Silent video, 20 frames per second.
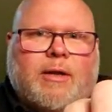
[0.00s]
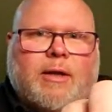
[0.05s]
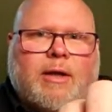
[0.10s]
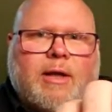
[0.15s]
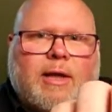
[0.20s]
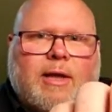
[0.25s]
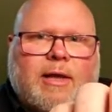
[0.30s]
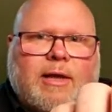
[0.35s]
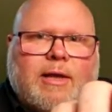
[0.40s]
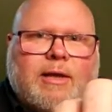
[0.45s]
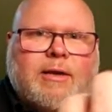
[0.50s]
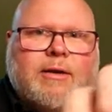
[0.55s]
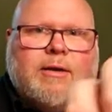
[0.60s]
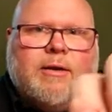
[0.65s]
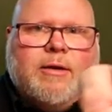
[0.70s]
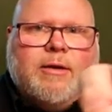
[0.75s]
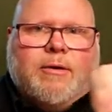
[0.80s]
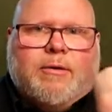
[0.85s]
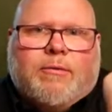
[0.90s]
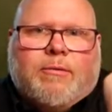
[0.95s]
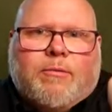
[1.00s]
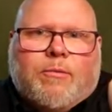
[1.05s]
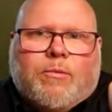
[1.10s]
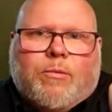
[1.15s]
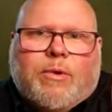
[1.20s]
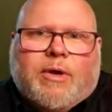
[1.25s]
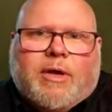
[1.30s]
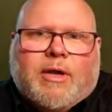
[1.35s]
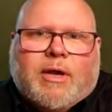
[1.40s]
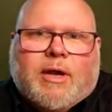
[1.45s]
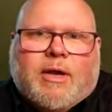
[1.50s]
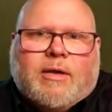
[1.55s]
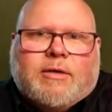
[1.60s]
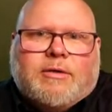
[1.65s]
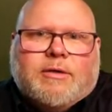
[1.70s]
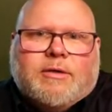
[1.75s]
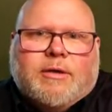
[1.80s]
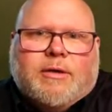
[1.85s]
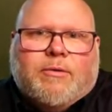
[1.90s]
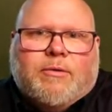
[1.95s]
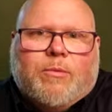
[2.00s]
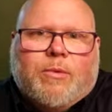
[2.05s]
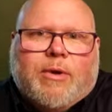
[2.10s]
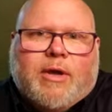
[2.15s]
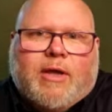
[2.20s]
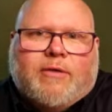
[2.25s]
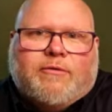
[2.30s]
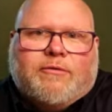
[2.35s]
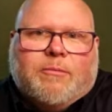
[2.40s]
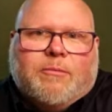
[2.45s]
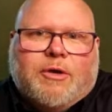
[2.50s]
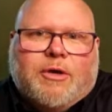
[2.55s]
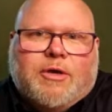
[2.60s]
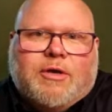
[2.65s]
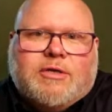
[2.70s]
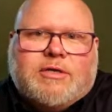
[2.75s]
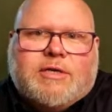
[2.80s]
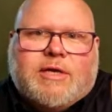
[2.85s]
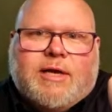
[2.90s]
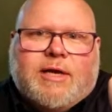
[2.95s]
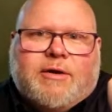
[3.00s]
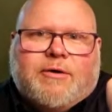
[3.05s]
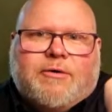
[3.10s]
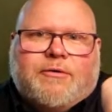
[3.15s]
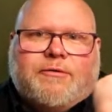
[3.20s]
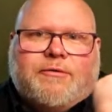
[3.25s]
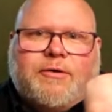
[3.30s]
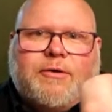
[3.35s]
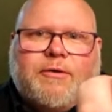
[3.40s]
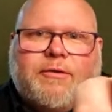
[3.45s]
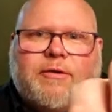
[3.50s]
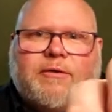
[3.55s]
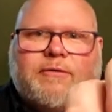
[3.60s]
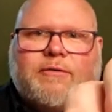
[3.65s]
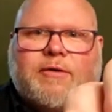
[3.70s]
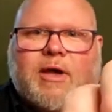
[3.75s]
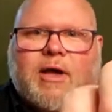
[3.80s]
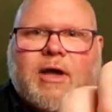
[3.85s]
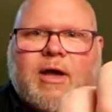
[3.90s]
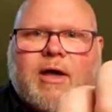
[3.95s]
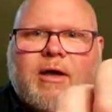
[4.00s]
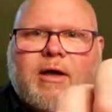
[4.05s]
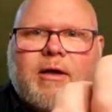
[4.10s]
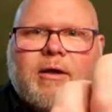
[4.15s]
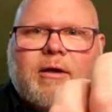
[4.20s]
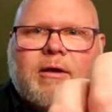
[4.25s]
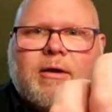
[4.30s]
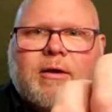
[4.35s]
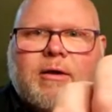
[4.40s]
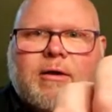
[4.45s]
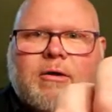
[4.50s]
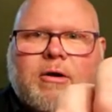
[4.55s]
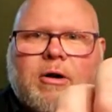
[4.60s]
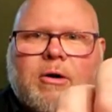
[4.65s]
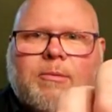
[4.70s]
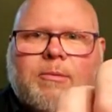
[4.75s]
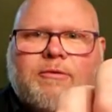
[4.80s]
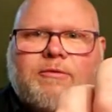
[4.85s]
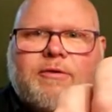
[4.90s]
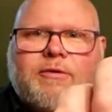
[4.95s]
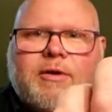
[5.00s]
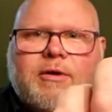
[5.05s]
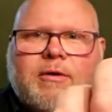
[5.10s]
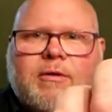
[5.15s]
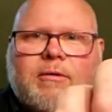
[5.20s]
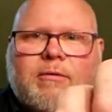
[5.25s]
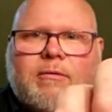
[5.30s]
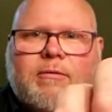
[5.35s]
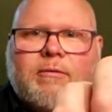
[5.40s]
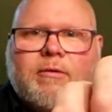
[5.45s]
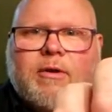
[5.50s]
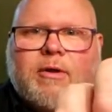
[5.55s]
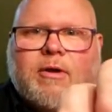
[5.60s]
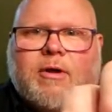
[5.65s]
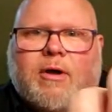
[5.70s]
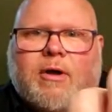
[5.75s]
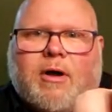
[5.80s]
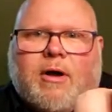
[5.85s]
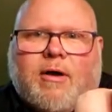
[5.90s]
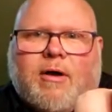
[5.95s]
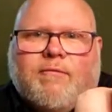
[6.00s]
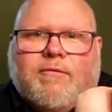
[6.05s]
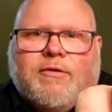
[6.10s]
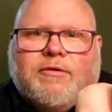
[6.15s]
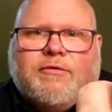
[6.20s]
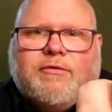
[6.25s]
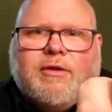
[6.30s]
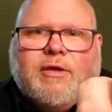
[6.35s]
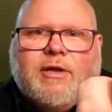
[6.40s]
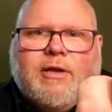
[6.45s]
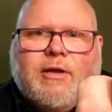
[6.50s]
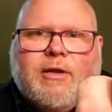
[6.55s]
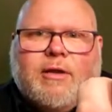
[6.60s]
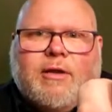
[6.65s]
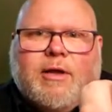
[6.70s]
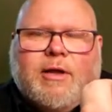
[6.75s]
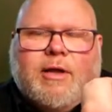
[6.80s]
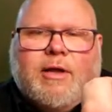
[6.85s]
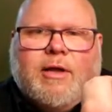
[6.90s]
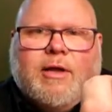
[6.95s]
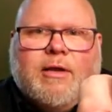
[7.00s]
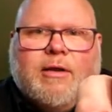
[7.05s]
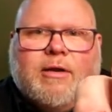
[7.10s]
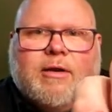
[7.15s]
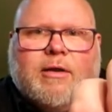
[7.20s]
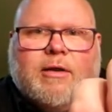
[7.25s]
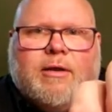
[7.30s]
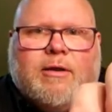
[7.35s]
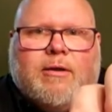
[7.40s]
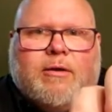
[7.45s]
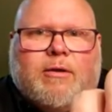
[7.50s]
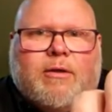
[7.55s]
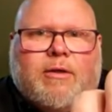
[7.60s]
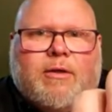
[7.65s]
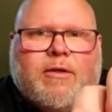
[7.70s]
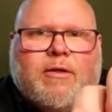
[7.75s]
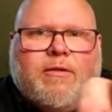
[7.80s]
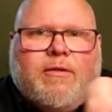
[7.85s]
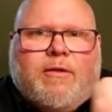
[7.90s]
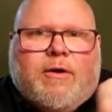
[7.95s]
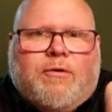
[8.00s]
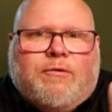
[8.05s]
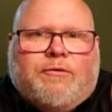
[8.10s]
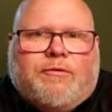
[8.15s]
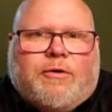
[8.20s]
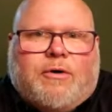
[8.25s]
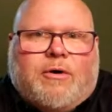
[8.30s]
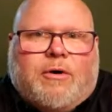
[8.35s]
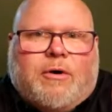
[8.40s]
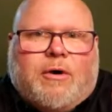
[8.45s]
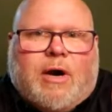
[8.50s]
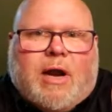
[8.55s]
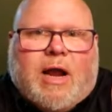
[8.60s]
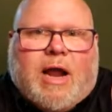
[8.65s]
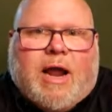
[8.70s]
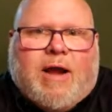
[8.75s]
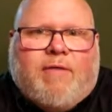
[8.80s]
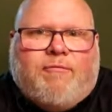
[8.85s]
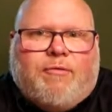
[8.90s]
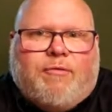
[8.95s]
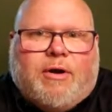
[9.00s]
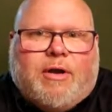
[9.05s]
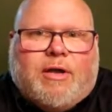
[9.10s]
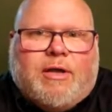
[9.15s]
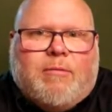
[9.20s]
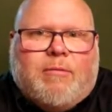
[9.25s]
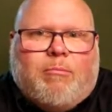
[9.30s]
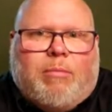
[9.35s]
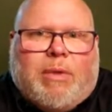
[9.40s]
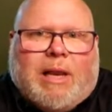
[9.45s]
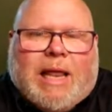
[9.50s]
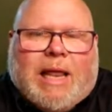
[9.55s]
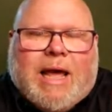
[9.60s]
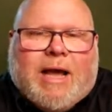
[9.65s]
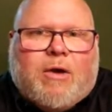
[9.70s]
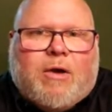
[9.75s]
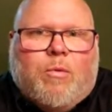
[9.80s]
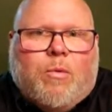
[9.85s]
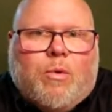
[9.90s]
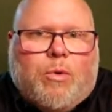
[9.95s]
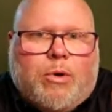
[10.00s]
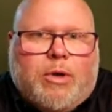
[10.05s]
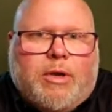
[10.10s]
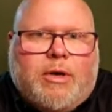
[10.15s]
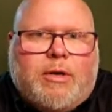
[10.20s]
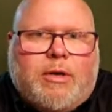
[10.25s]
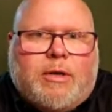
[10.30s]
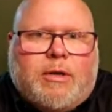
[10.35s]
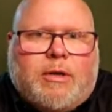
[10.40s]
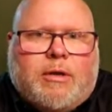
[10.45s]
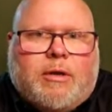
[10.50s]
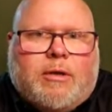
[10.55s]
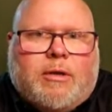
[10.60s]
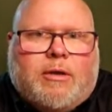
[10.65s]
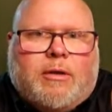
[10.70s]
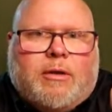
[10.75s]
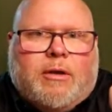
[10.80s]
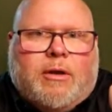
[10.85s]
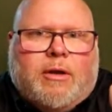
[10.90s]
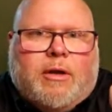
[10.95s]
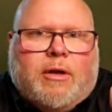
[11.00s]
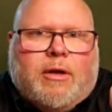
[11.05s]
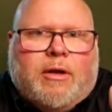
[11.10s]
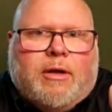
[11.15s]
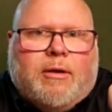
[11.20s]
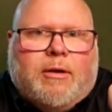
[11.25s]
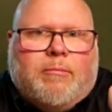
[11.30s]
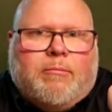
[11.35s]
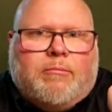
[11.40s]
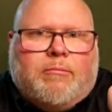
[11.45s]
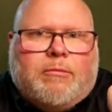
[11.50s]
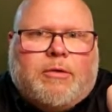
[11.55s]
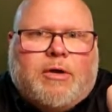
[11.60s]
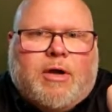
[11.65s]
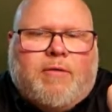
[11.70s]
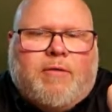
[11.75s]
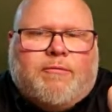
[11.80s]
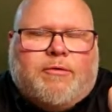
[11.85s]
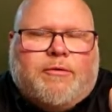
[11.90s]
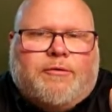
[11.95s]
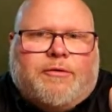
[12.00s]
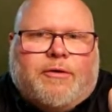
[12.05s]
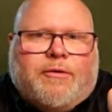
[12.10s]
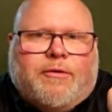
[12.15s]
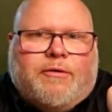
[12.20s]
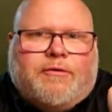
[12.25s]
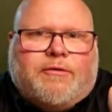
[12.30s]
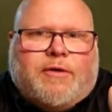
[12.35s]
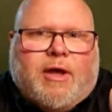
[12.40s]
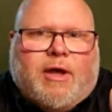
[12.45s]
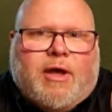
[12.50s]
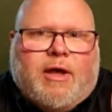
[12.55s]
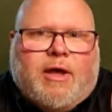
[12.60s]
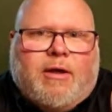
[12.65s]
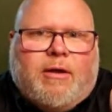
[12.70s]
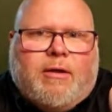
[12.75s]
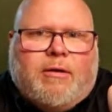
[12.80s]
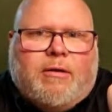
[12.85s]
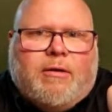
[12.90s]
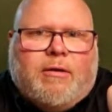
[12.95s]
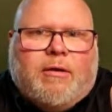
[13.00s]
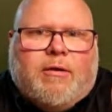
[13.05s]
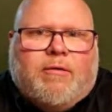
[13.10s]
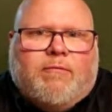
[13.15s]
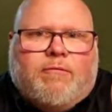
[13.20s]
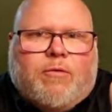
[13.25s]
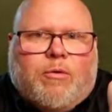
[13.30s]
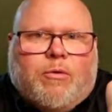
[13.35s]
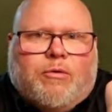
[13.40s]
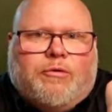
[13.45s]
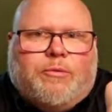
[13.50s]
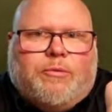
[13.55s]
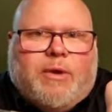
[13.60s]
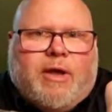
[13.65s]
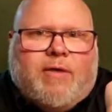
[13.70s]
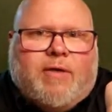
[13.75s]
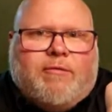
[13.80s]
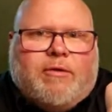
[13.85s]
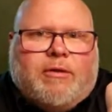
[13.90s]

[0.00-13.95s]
and we got some good teeners on this guy, carbon steel, obviously, and those are African blackwood covers on this guy. Of course, we have a